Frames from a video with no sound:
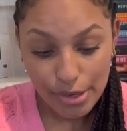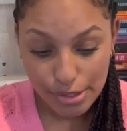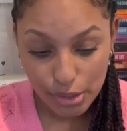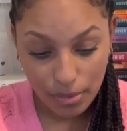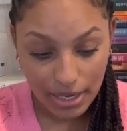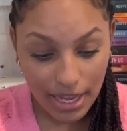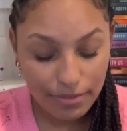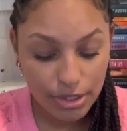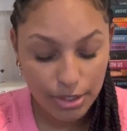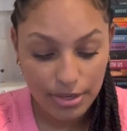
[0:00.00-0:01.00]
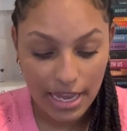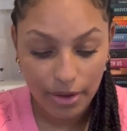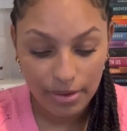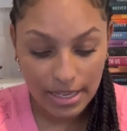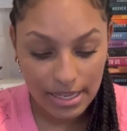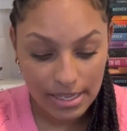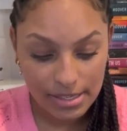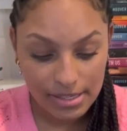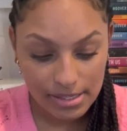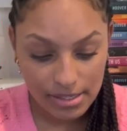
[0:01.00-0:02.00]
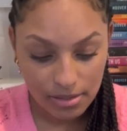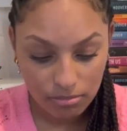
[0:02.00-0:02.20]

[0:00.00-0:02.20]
So what I have to do now is